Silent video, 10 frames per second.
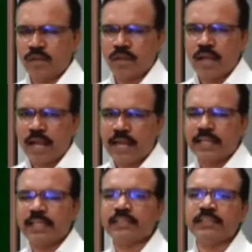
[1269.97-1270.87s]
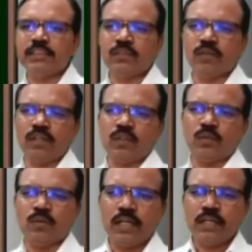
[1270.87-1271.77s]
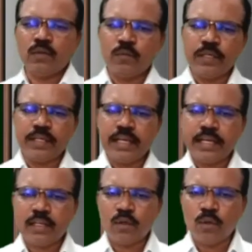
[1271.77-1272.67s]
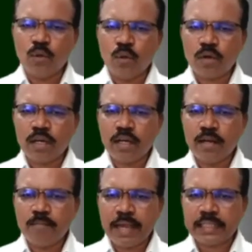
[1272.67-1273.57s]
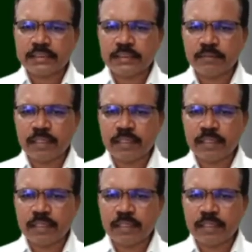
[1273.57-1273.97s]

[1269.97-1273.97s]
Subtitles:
At x is equal to 1, we get local maxima.